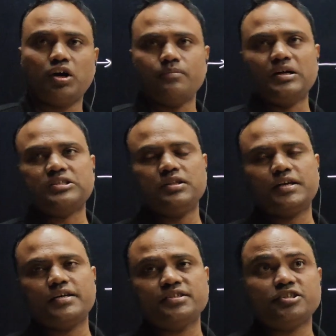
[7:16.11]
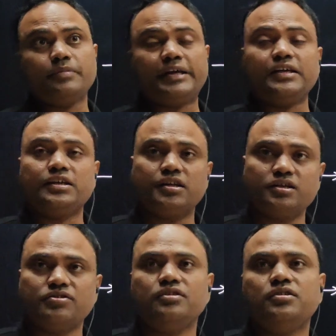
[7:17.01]
carboxylic acids by
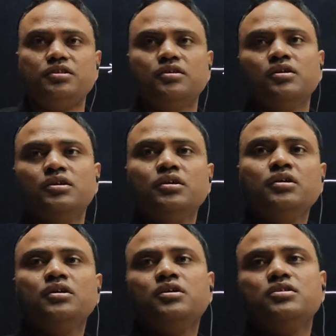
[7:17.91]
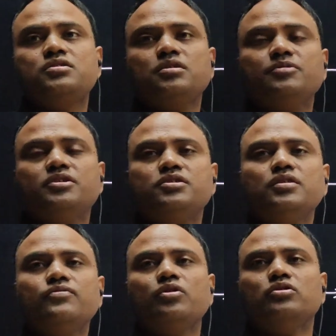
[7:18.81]
increasing the
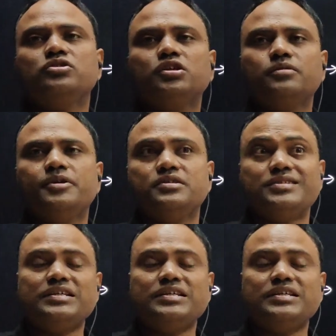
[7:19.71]
stability of conjugate base.